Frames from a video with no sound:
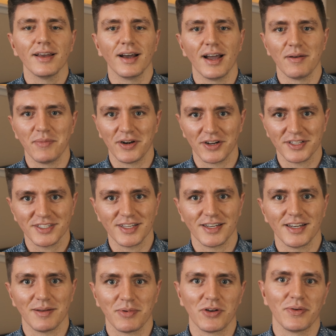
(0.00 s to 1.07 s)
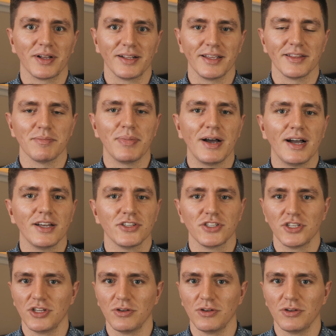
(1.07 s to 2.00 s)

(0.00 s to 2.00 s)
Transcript: and when I'd set it up correctly in the past,